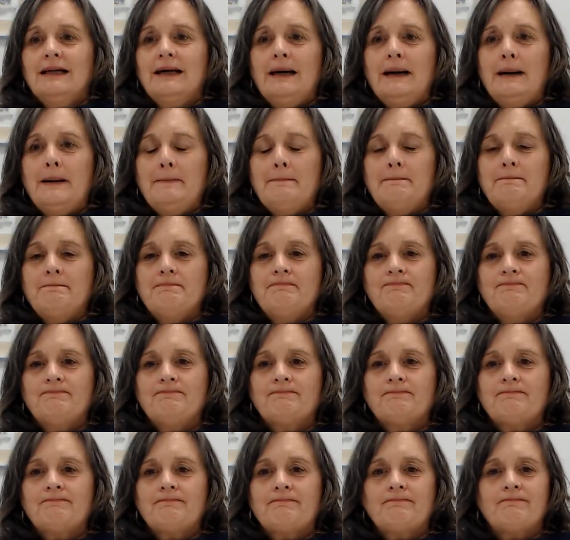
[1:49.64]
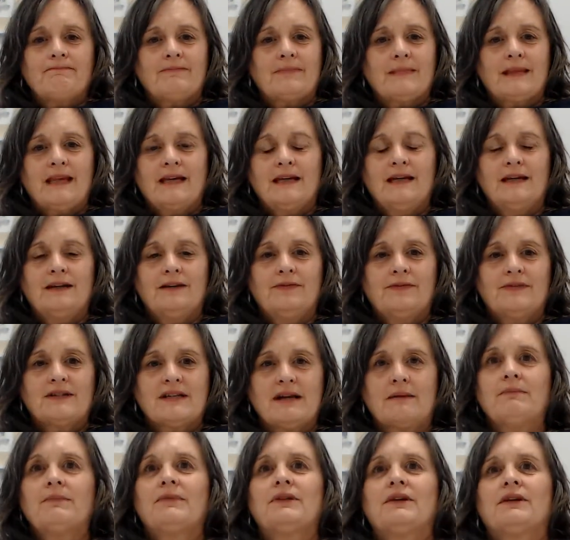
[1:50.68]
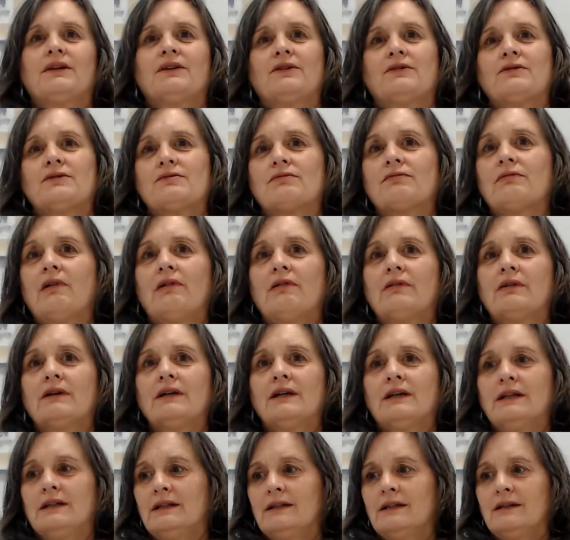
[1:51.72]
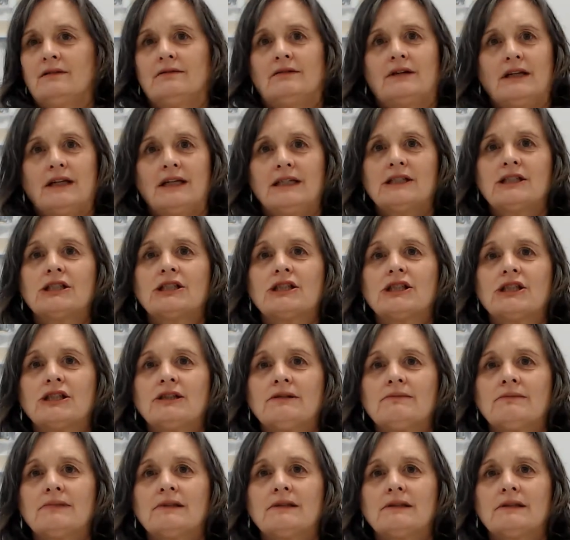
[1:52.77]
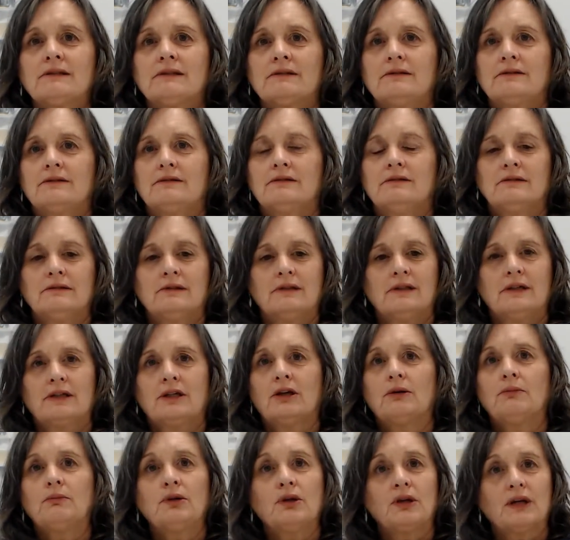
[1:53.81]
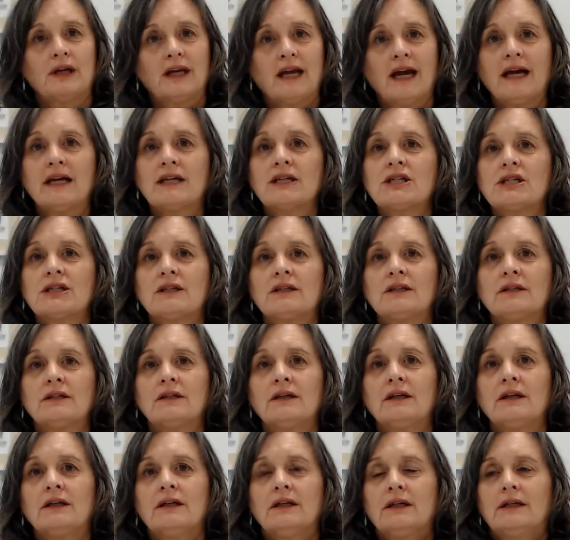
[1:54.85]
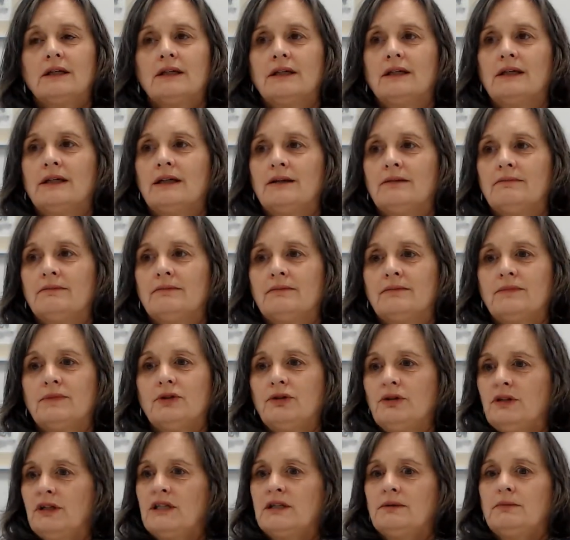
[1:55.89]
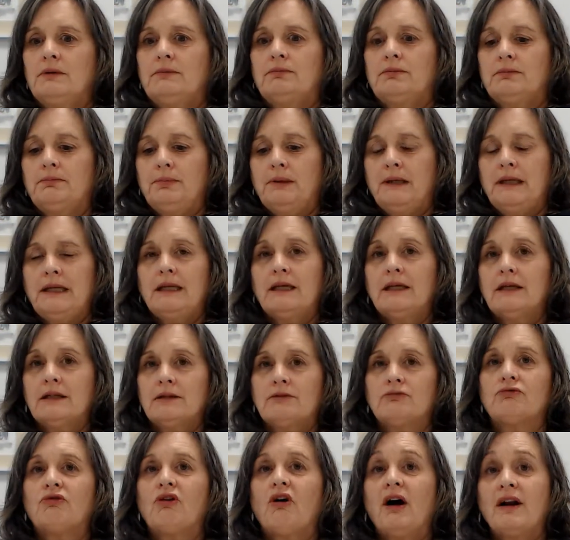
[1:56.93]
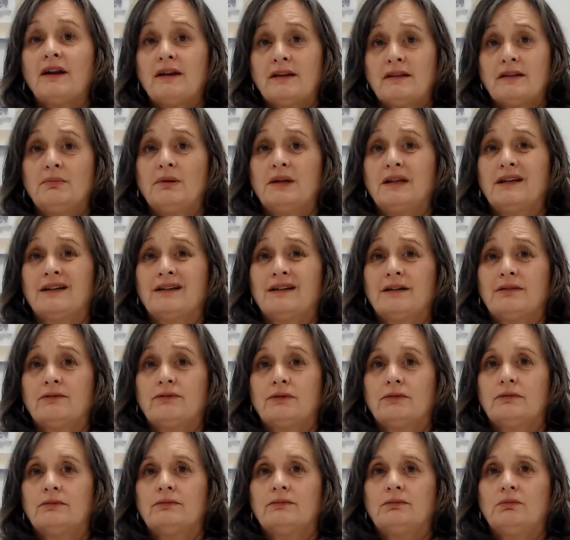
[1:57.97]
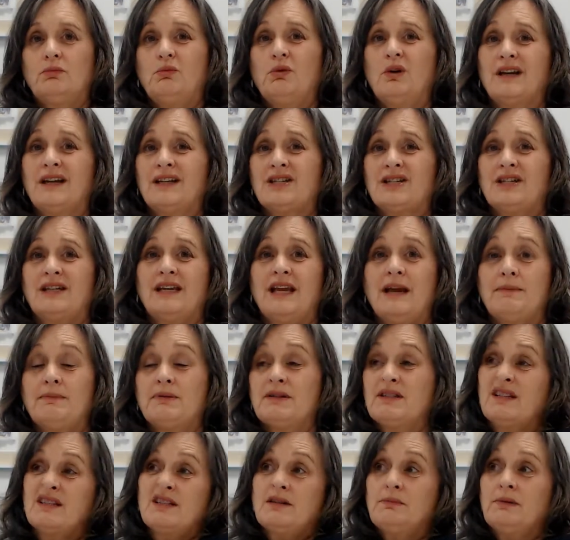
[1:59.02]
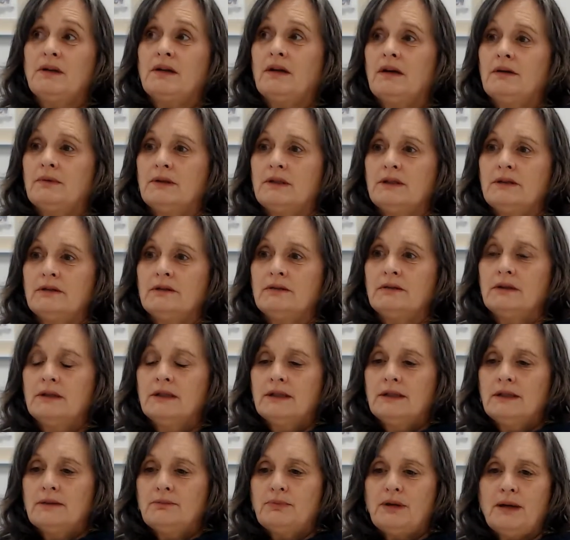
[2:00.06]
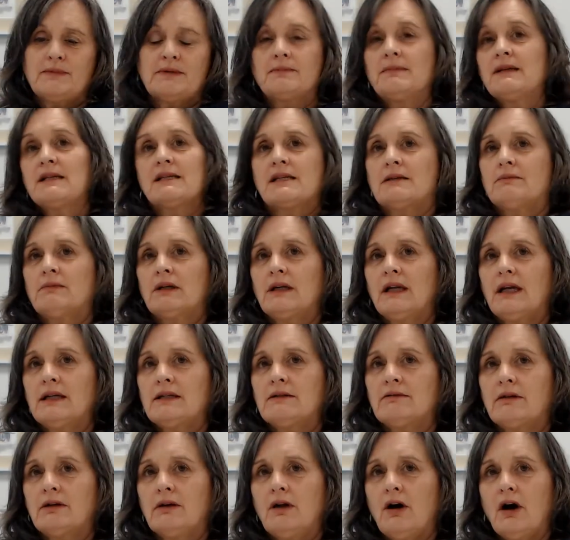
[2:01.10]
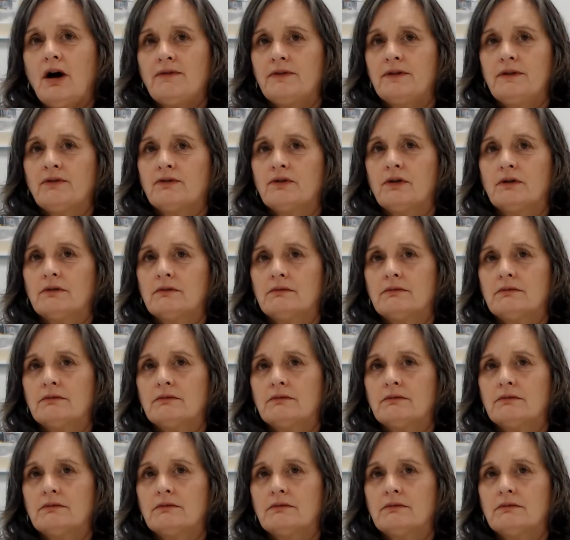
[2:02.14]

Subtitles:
Um, if something goes wrong in the relationship or the communication, you need to be prepared right at the beginning for what actually happens. It's a bit like when you perhaps meet someone later in life and you've got